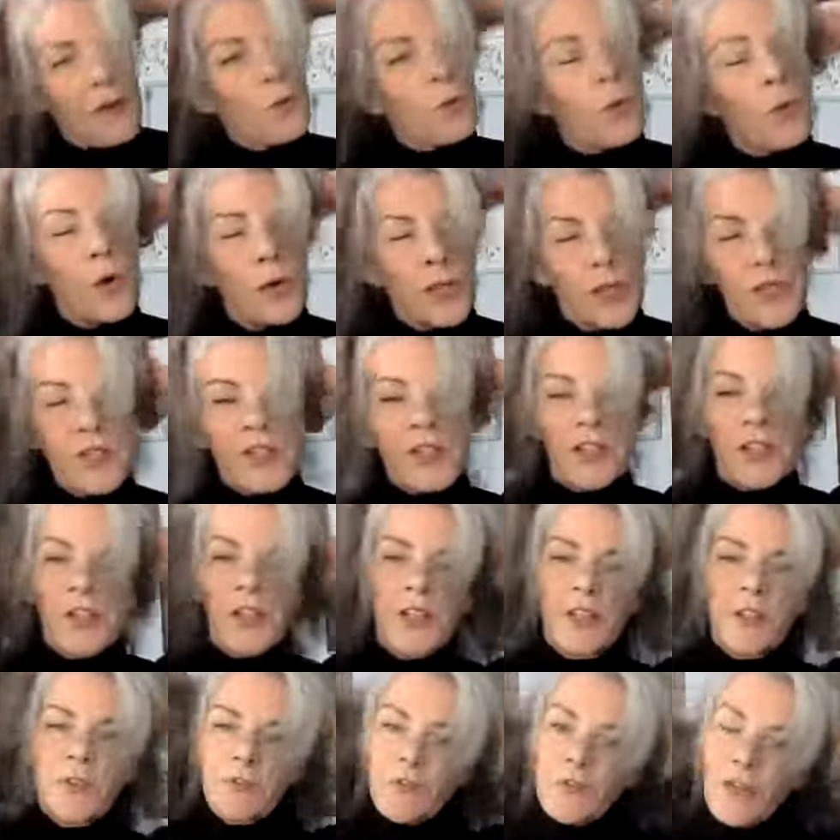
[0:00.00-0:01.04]
wanted
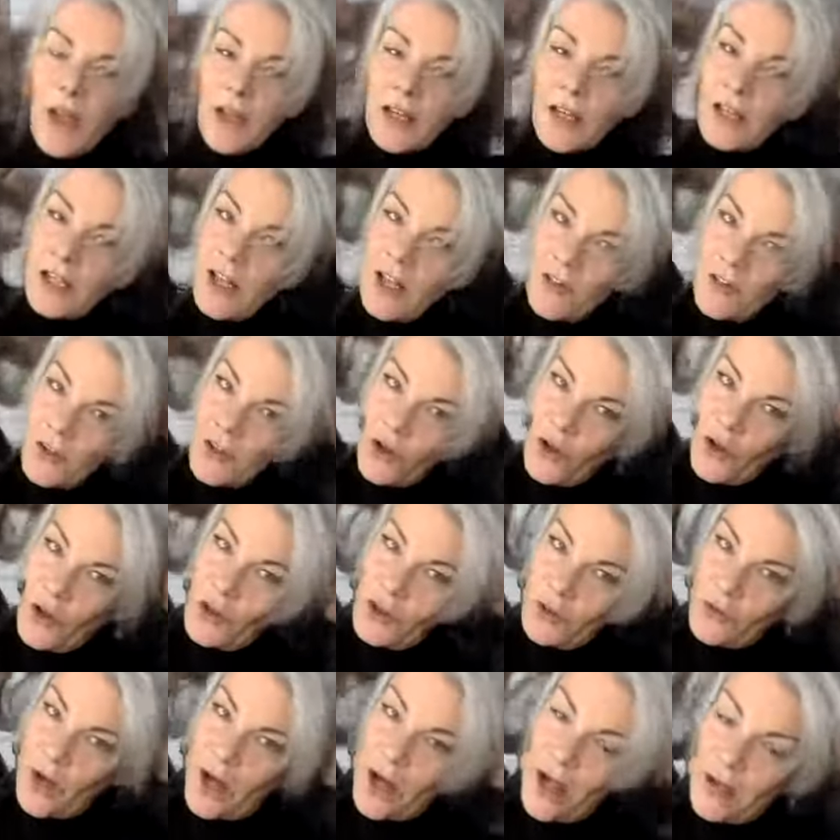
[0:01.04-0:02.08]
to, I could get the
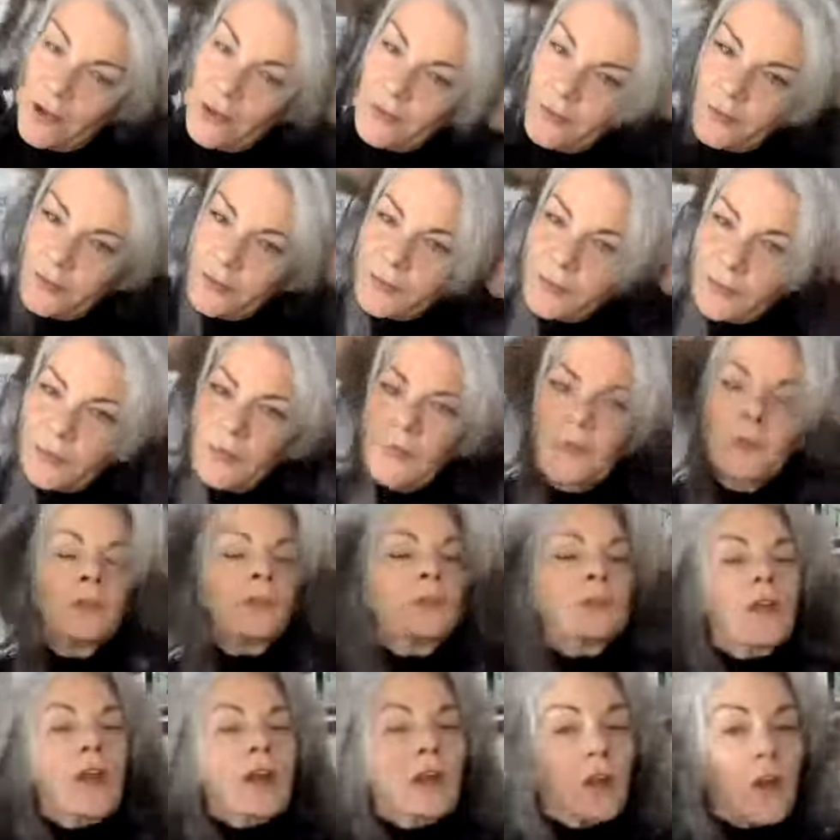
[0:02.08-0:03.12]
curler out
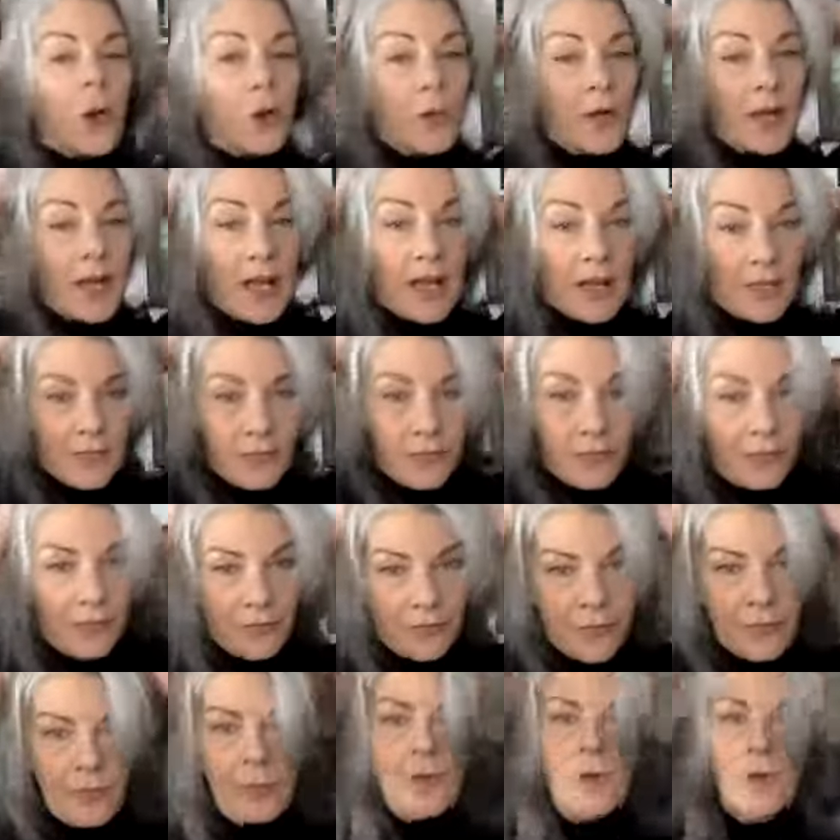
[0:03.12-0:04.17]
and go again,
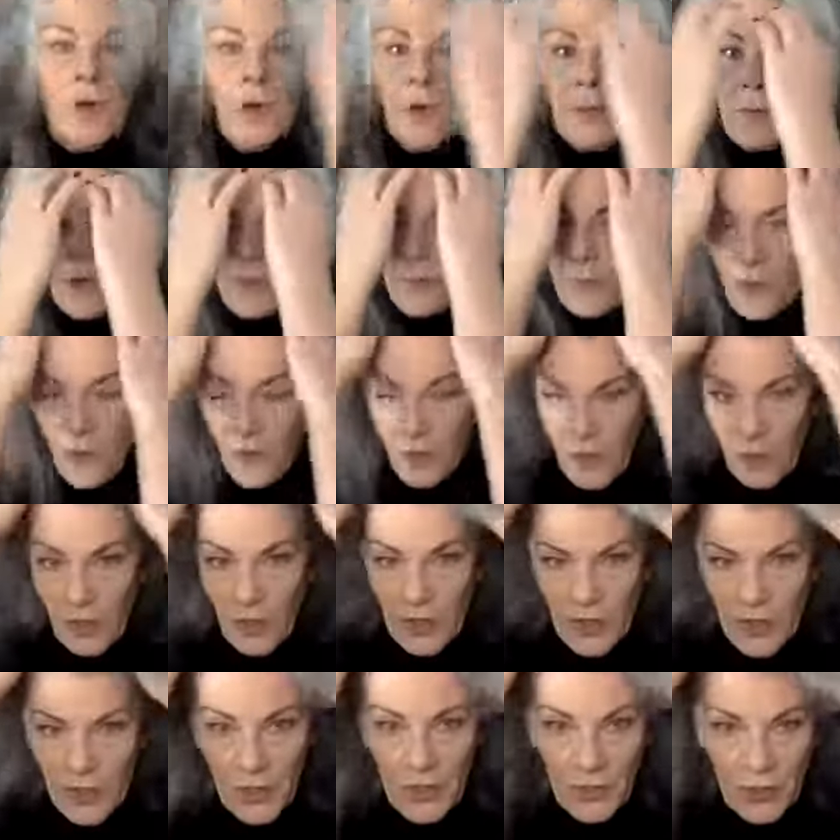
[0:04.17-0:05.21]
but I'm not
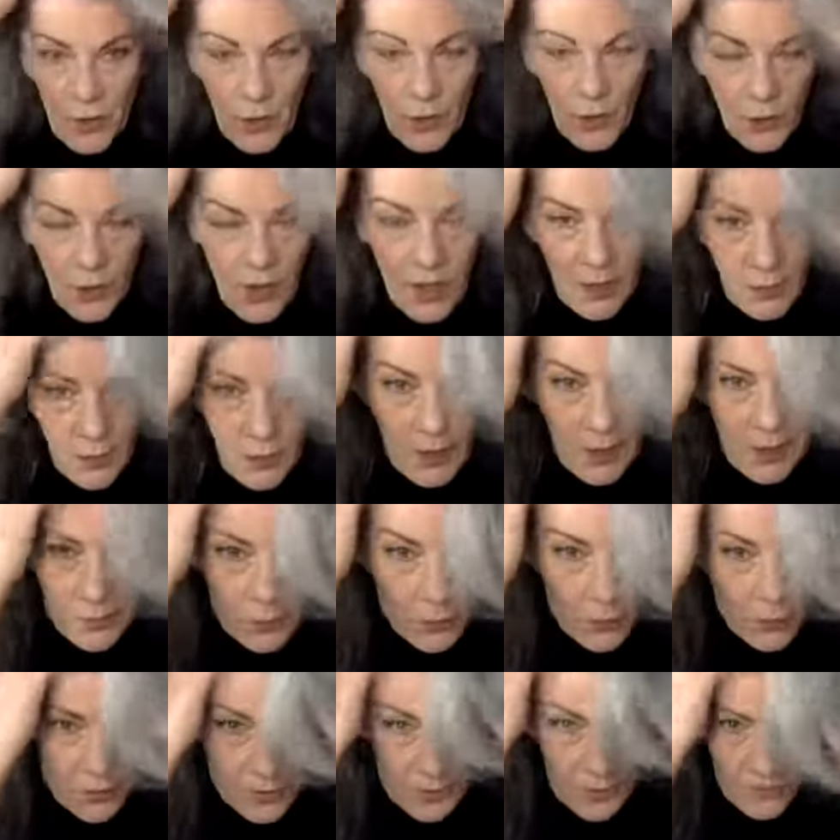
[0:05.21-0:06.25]
going to. All I really
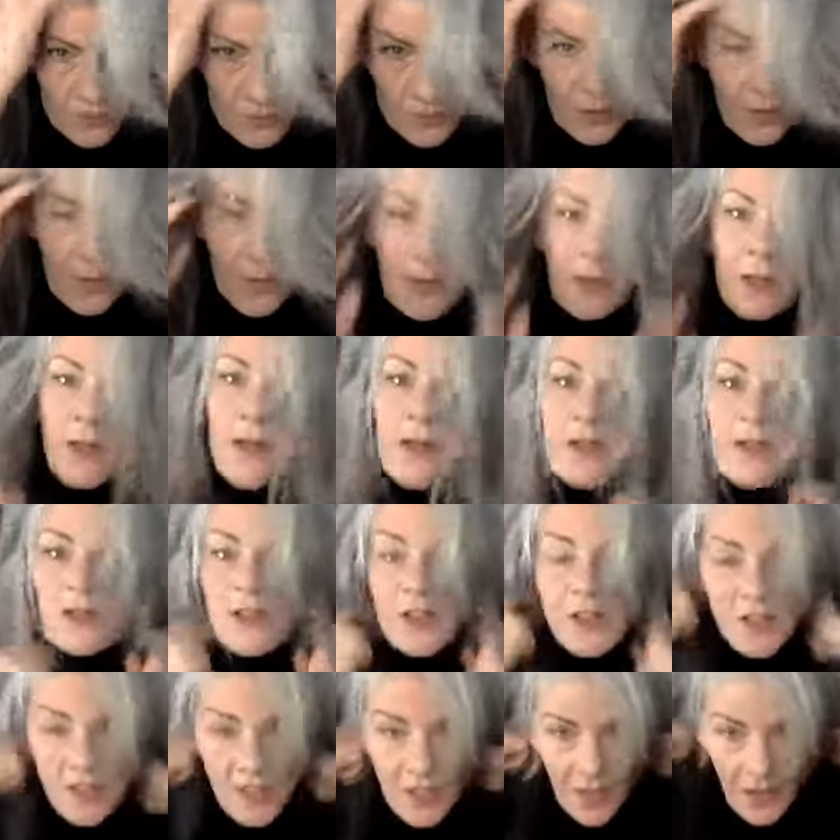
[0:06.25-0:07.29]
want is
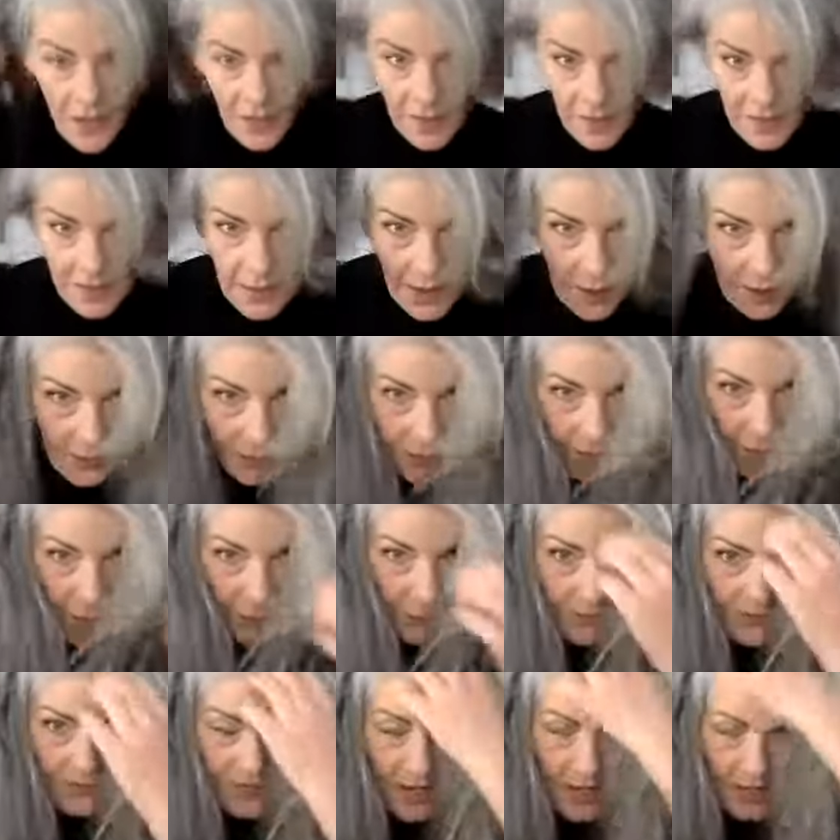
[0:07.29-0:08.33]
just to get another couple
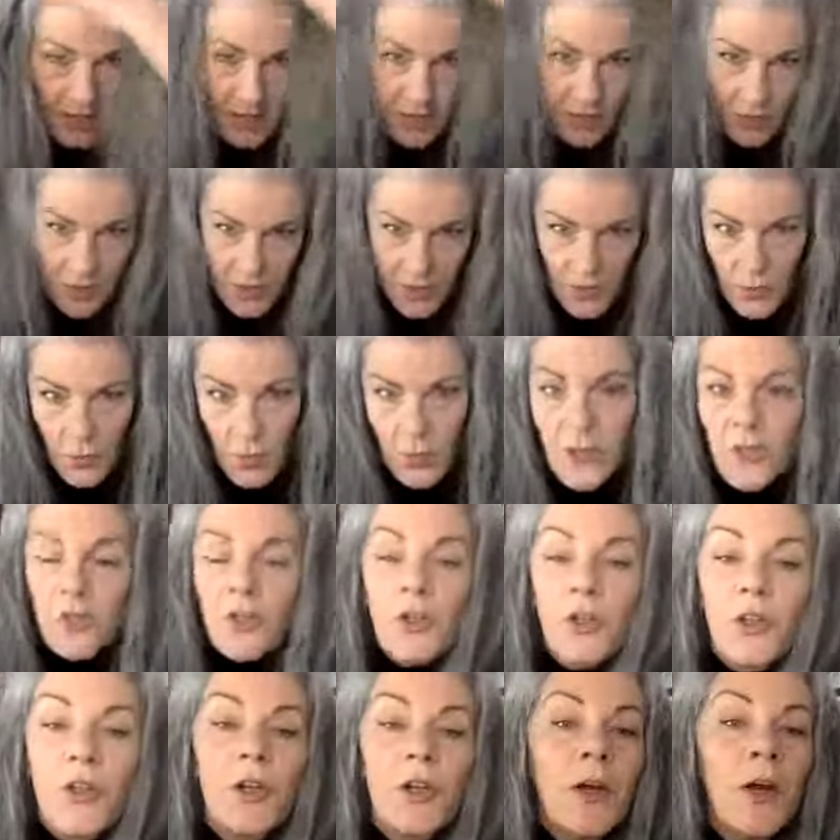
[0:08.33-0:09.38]
of days. So I just want to
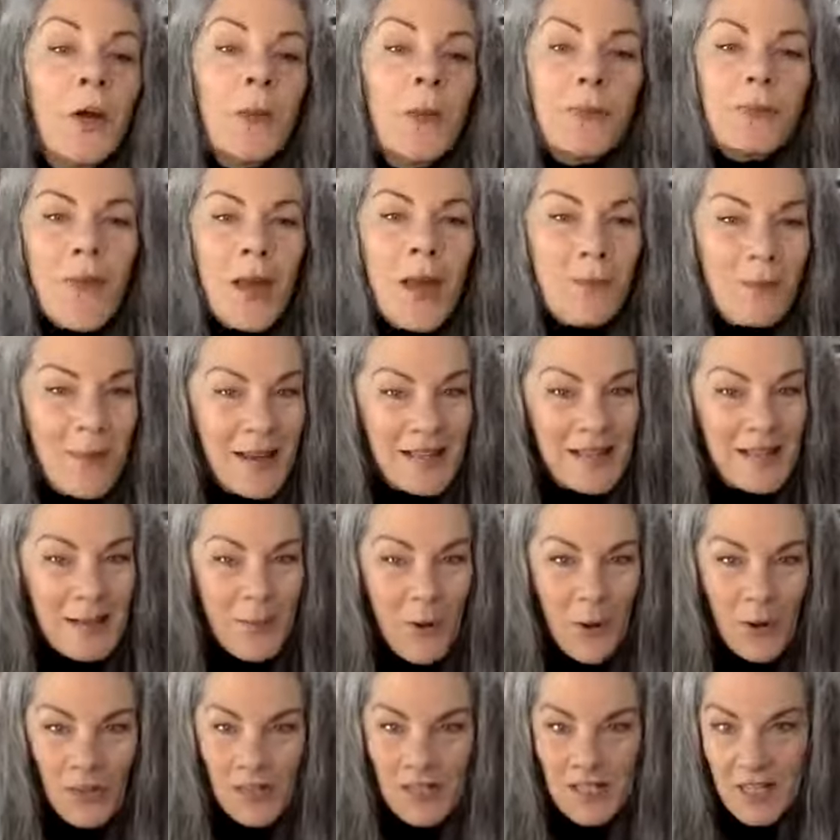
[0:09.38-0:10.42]
do a messy
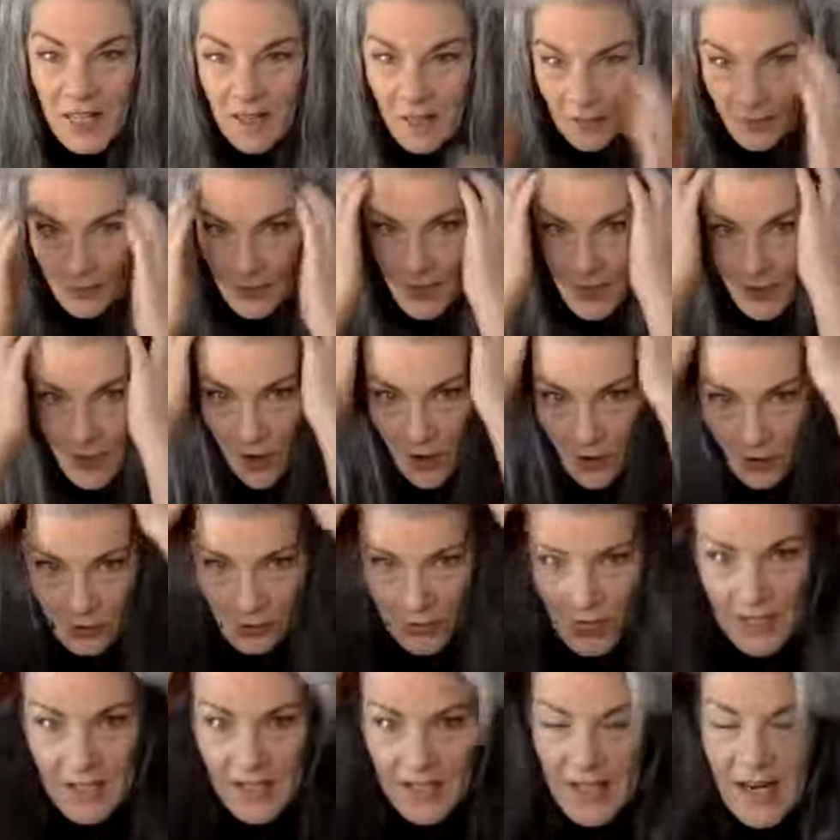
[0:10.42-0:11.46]
ponytail. So
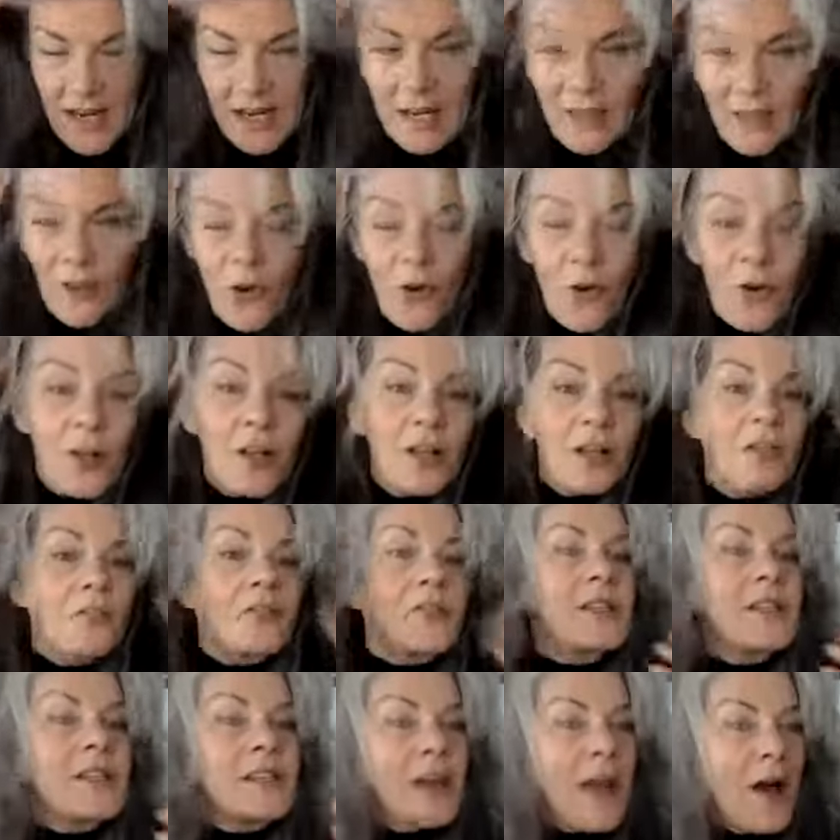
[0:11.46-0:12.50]
that's taken the oil off the
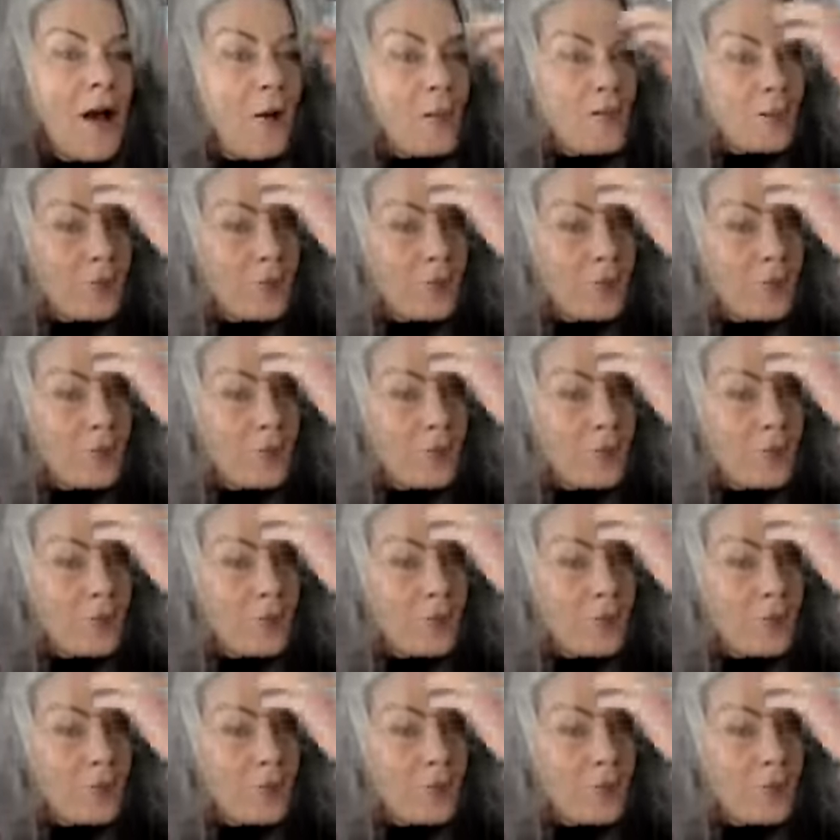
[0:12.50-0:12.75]
scalp.